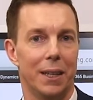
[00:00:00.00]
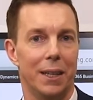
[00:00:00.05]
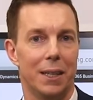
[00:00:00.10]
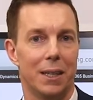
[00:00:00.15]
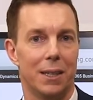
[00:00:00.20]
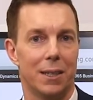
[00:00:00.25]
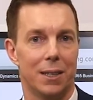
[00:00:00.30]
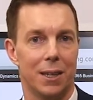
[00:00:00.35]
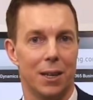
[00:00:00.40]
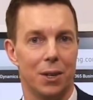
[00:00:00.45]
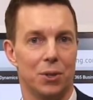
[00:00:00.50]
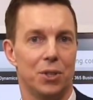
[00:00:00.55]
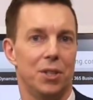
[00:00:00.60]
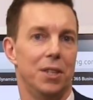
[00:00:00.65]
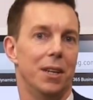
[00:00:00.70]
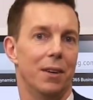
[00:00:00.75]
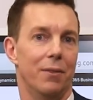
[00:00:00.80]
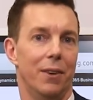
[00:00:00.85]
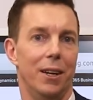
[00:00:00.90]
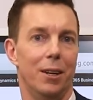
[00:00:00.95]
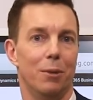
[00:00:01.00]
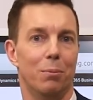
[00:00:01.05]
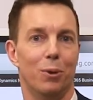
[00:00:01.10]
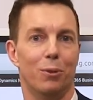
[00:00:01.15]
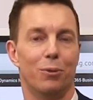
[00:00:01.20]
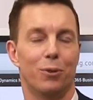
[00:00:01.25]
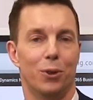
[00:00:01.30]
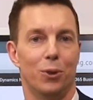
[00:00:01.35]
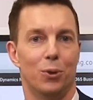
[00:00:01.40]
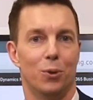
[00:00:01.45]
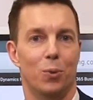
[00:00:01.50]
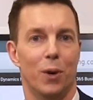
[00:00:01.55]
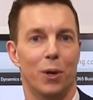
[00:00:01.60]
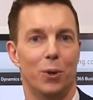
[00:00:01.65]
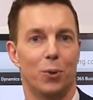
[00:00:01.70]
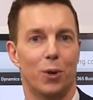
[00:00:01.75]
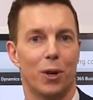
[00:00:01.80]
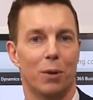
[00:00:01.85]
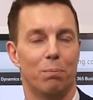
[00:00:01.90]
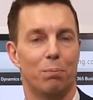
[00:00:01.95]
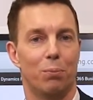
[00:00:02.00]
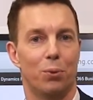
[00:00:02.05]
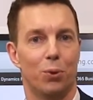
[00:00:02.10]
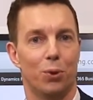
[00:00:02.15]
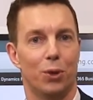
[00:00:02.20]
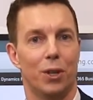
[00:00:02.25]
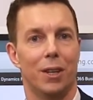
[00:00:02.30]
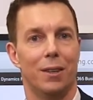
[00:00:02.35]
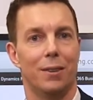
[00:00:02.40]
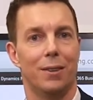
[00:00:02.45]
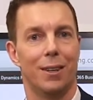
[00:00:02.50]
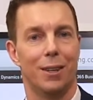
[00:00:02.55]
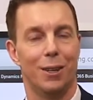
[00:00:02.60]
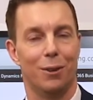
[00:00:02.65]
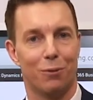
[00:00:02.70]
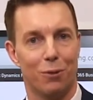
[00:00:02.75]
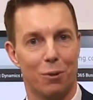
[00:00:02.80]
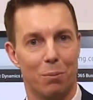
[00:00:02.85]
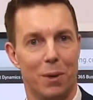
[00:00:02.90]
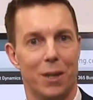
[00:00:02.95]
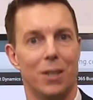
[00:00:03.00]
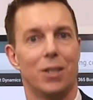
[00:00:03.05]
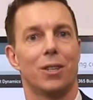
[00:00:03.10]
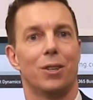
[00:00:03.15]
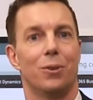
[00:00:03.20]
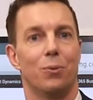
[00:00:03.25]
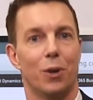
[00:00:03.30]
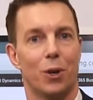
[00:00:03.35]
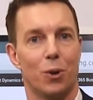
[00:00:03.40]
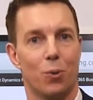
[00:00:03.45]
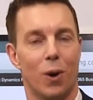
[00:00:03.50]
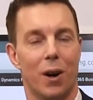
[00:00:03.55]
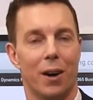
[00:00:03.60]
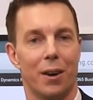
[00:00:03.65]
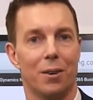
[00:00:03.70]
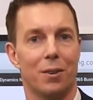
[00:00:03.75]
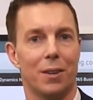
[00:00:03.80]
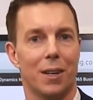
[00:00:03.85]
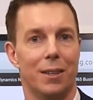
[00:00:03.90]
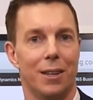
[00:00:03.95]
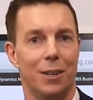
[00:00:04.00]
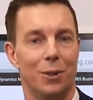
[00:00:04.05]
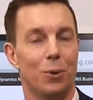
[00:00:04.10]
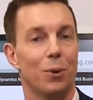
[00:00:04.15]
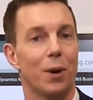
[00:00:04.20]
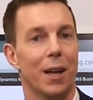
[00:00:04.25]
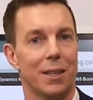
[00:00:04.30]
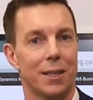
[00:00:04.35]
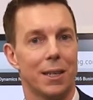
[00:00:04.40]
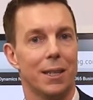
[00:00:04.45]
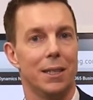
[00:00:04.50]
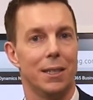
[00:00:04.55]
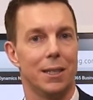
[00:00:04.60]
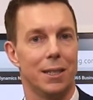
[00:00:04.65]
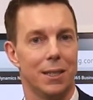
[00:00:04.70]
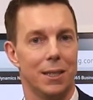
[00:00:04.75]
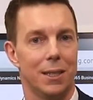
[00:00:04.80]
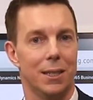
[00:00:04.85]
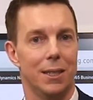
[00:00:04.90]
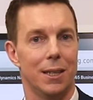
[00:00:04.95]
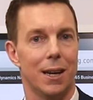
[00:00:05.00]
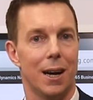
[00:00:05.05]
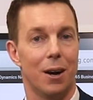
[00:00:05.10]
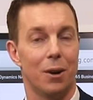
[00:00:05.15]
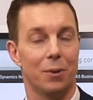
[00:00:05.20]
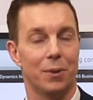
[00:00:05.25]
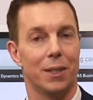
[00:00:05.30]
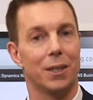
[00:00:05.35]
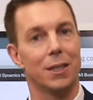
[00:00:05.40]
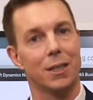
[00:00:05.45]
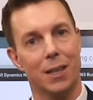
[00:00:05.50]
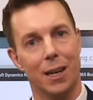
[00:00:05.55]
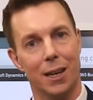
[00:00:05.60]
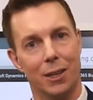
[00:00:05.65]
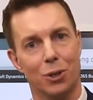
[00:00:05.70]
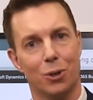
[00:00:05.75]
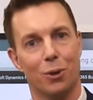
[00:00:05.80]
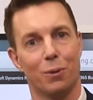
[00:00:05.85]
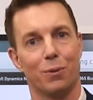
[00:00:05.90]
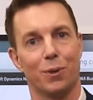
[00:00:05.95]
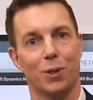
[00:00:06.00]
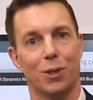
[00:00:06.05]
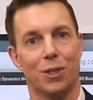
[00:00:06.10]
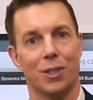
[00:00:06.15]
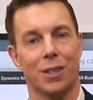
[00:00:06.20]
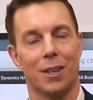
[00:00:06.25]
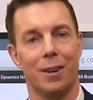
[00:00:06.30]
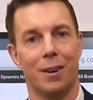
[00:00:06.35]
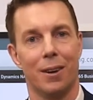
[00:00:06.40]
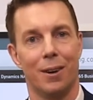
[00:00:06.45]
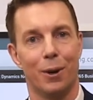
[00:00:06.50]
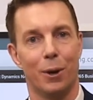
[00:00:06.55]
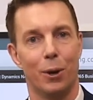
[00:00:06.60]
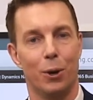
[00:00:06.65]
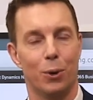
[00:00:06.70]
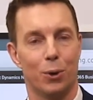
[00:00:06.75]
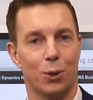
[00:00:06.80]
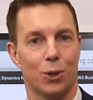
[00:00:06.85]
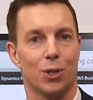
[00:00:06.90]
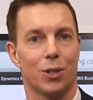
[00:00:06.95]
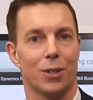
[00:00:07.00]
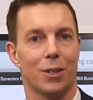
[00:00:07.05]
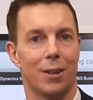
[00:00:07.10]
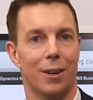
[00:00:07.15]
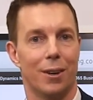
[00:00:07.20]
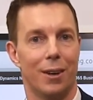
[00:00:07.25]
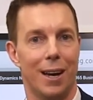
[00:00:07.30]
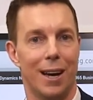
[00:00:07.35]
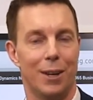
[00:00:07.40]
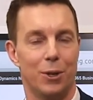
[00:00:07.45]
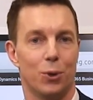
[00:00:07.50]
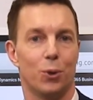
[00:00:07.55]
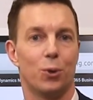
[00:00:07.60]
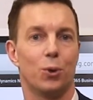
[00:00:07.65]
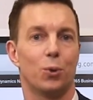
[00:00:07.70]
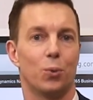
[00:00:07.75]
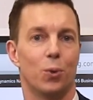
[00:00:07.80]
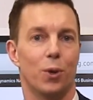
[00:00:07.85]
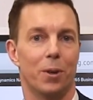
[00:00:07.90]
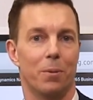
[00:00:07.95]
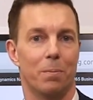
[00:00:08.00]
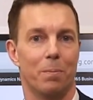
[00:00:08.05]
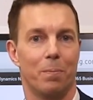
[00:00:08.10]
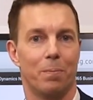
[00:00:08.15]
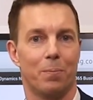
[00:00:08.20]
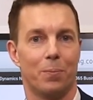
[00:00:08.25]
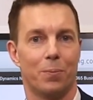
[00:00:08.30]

an Excel sheet available for you where you can put in the information required, and then you'll actually see how the tax office looks at your goodwill.